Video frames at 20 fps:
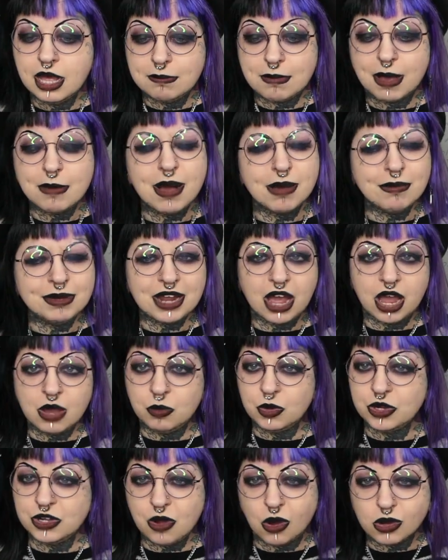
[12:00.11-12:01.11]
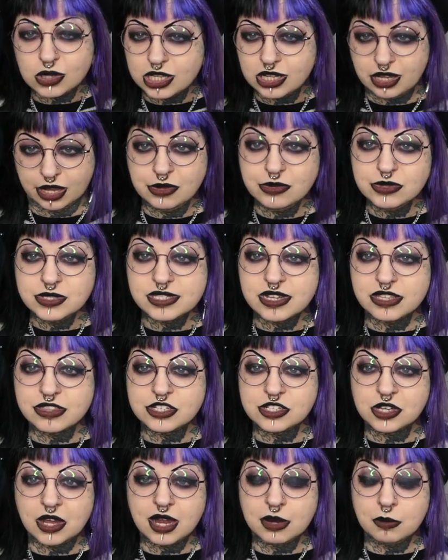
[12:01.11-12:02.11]
My mum and I were not close at
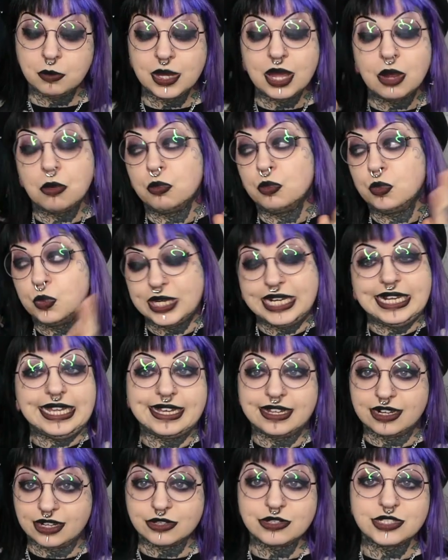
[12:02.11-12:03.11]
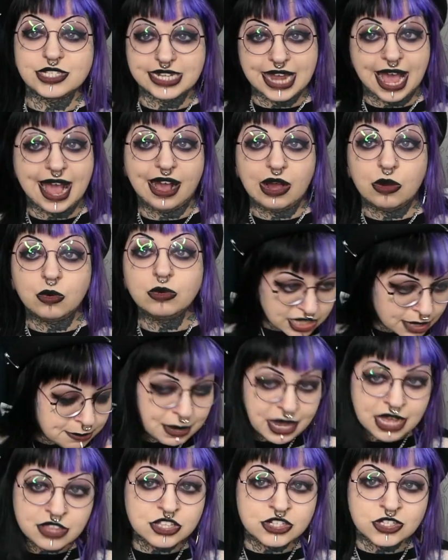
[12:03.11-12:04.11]
the time. We are really close now,
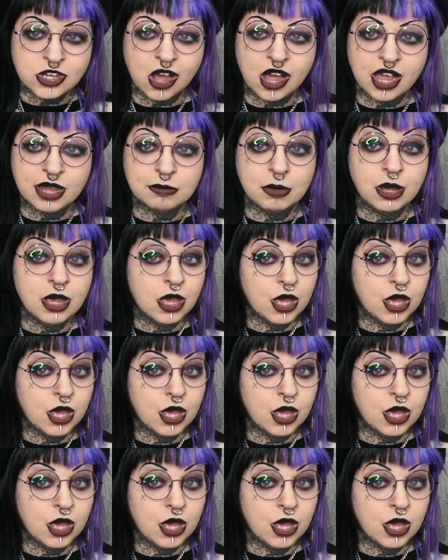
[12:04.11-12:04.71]
but at the time